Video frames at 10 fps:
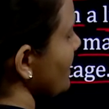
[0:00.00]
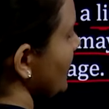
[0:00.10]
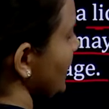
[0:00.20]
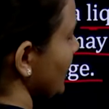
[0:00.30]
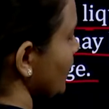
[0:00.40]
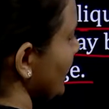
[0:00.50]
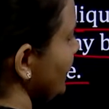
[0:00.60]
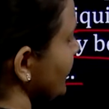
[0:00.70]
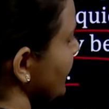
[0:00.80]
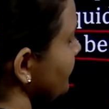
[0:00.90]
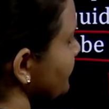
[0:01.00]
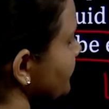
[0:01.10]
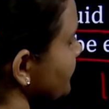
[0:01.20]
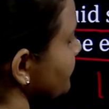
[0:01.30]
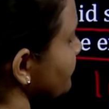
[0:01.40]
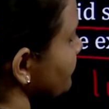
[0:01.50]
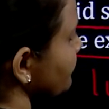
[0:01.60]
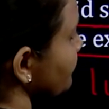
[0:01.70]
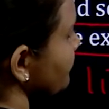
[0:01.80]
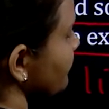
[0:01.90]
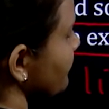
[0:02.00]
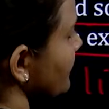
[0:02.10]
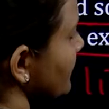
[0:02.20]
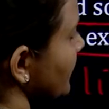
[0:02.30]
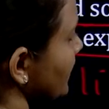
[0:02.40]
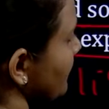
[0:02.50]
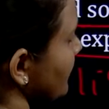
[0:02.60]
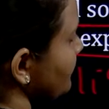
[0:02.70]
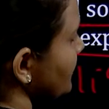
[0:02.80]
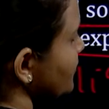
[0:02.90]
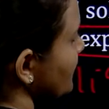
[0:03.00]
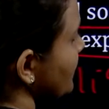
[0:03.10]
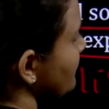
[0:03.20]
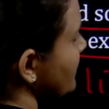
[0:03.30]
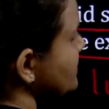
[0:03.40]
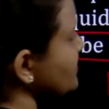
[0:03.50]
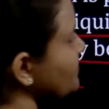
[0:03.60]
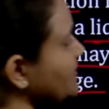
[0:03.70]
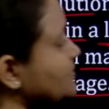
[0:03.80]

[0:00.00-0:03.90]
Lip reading: Liquid in liquid. It's very simple,